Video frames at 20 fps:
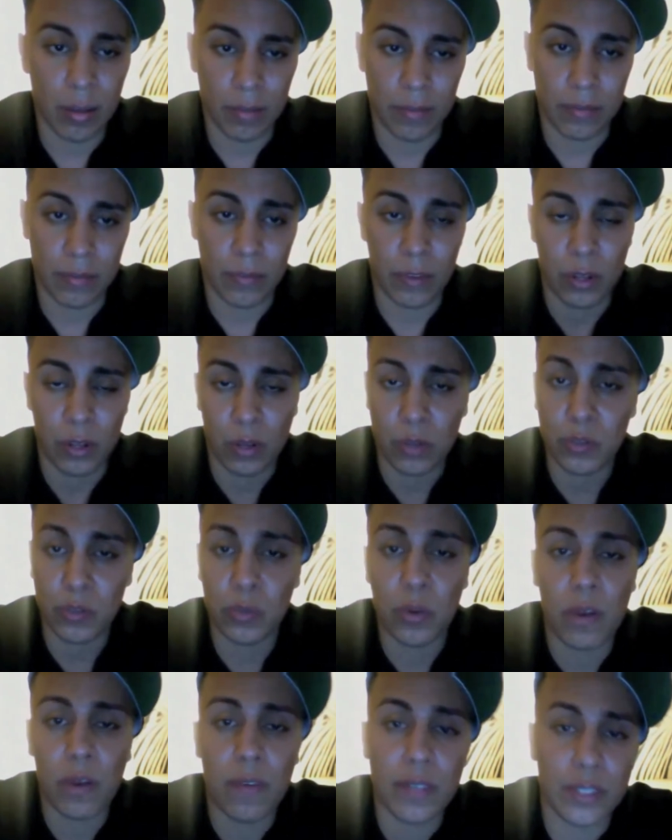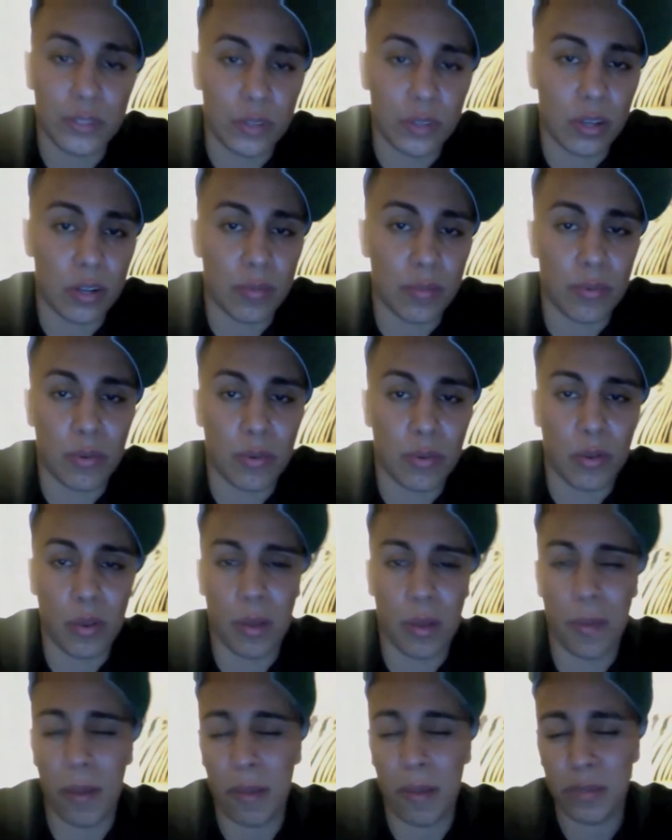For those who already started the
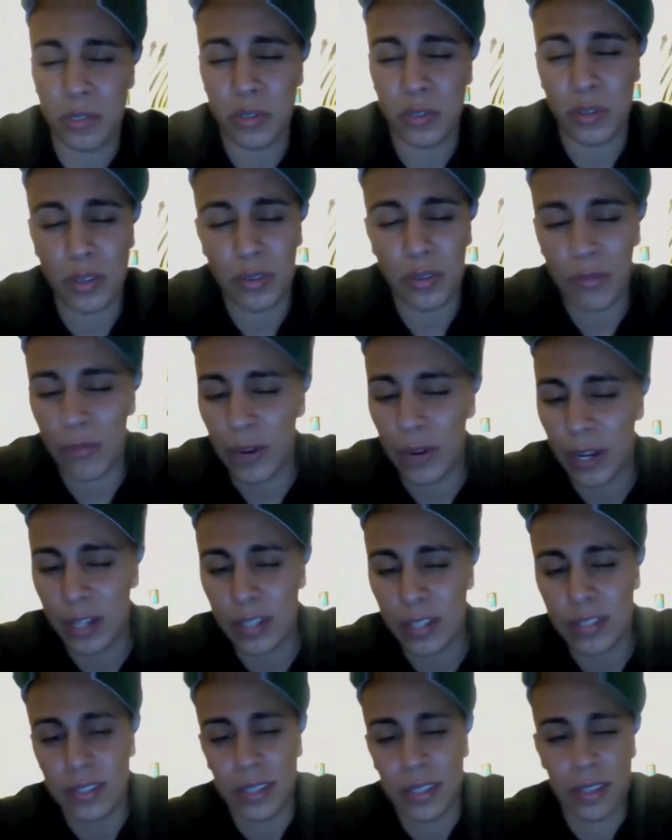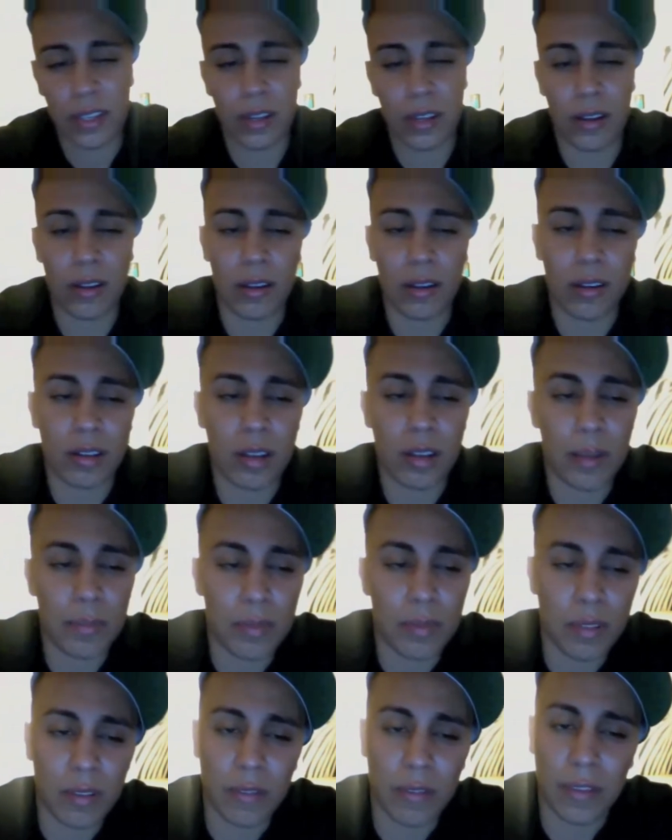program, I'm sure you ran into like a
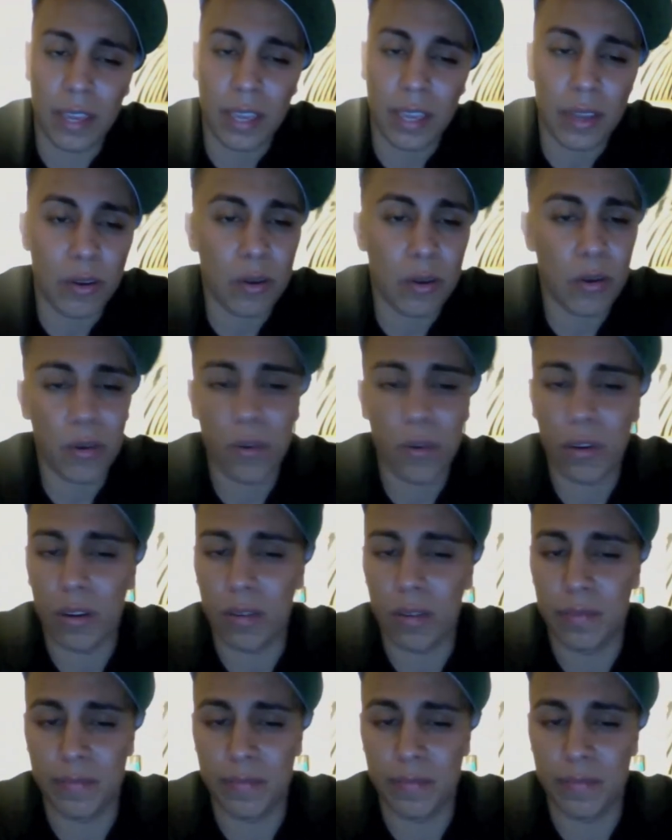couple of a-hole